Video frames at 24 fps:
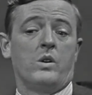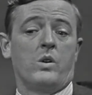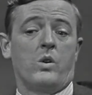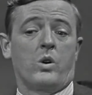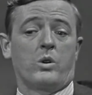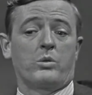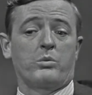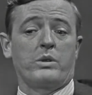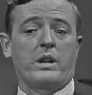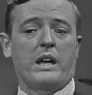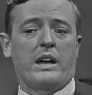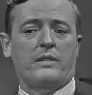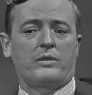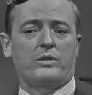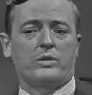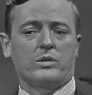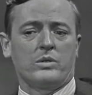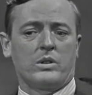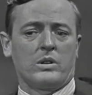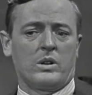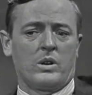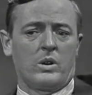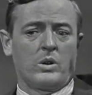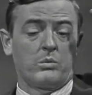Ought we, have to,
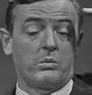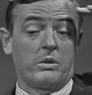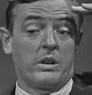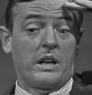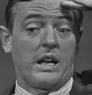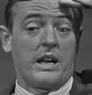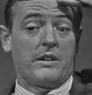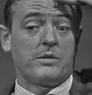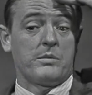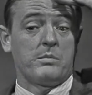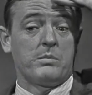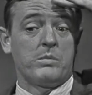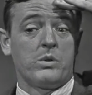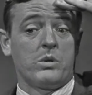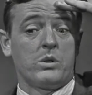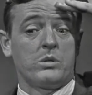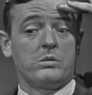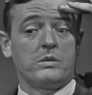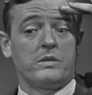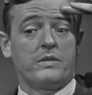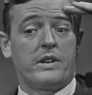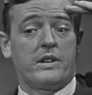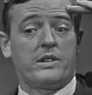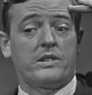ought we to have a board
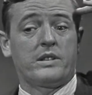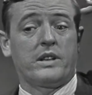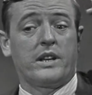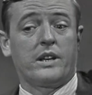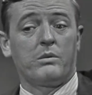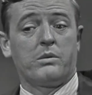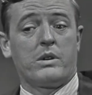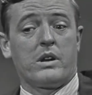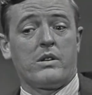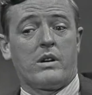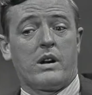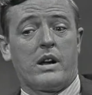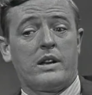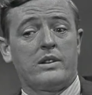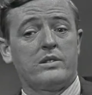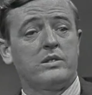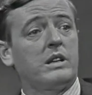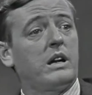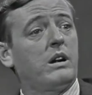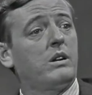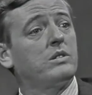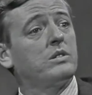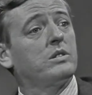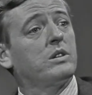to investigate whether
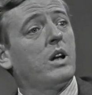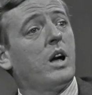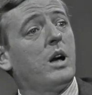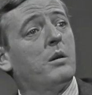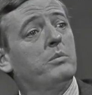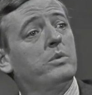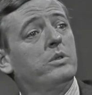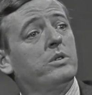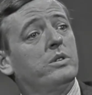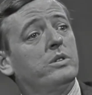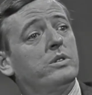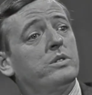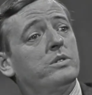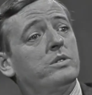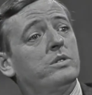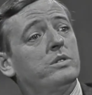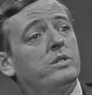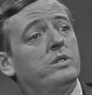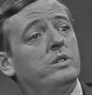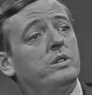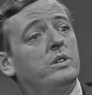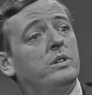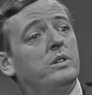Eisenhower is a communist?